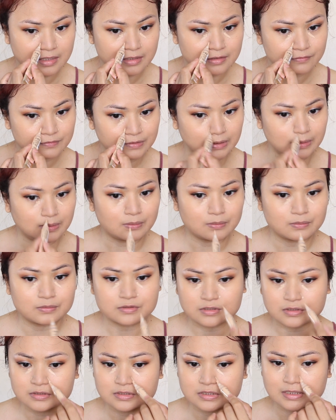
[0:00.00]
side of the
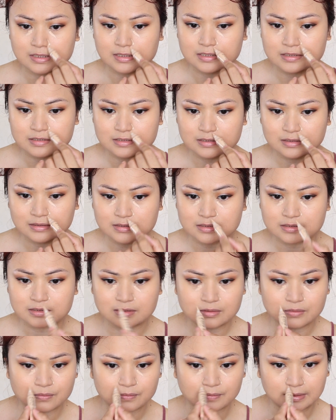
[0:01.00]
nose, because I can
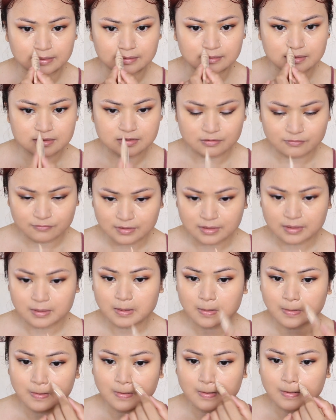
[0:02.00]
still see redness in
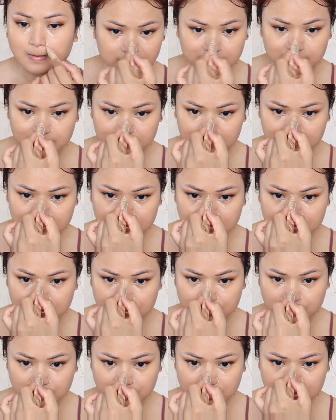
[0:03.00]
there. And then
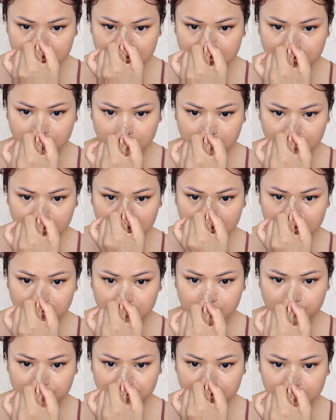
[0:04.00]
just
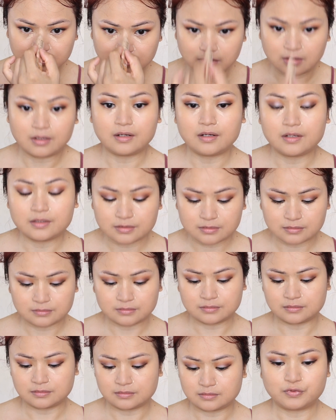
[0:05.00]
a little bit
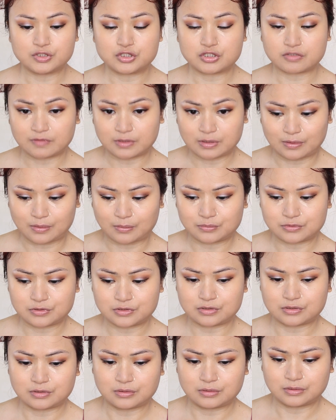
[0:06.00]
on the bridge of the
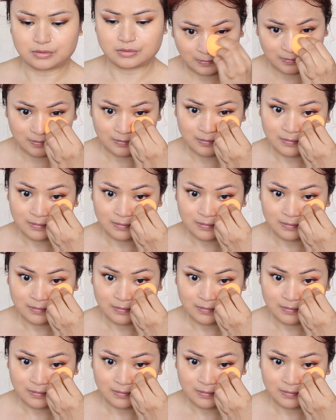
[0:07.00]
nose.